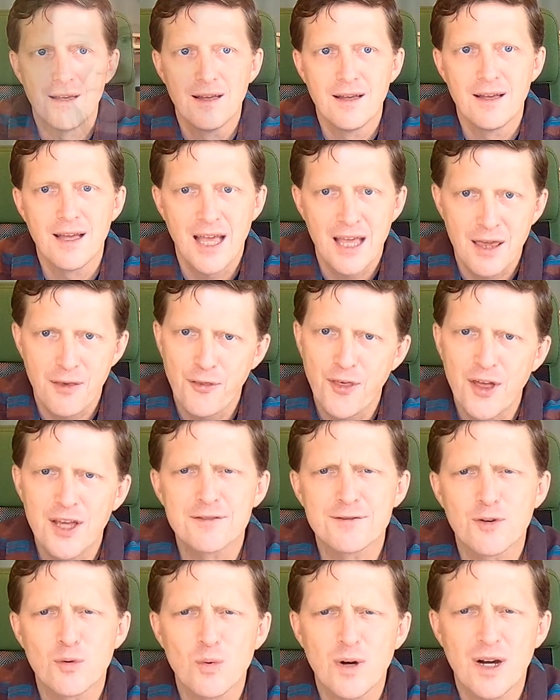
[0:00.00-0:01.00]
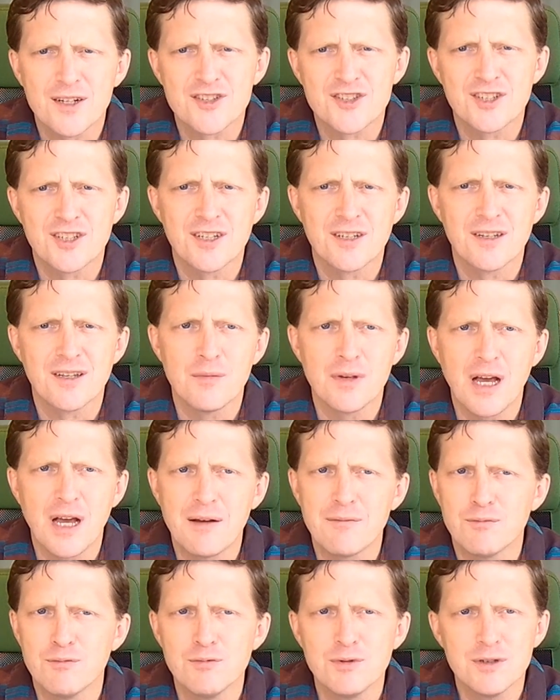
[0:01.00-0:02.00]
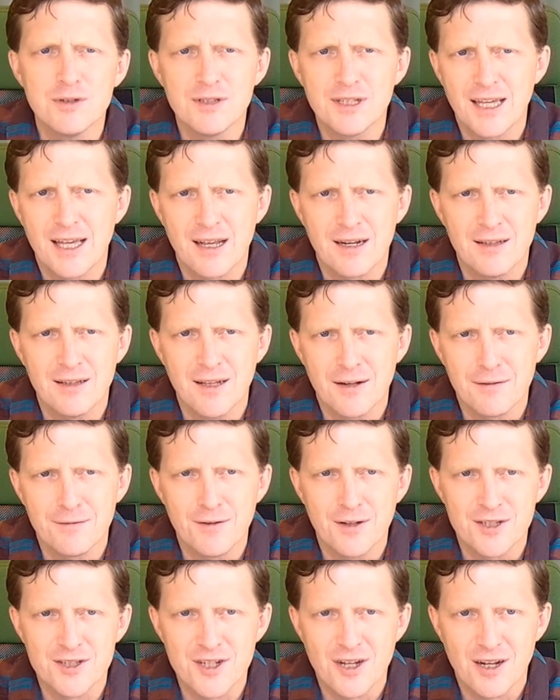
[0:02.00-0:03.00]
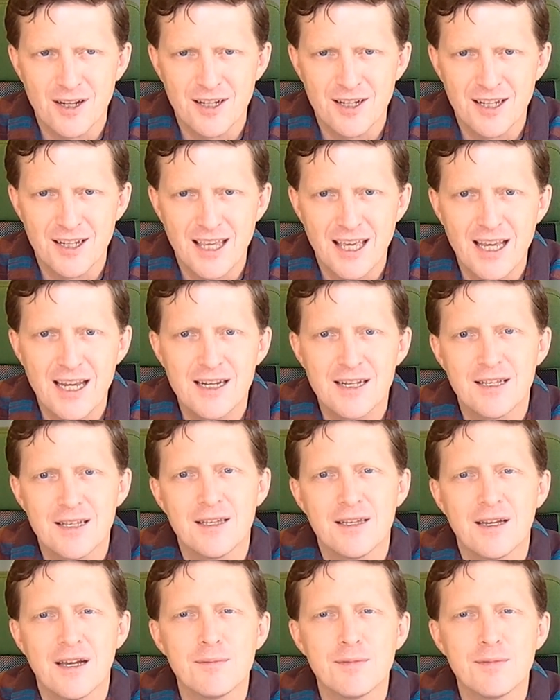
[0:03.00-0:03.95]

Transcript: Hey, thanks for watching. I've really had a lot of fun talking to Katie.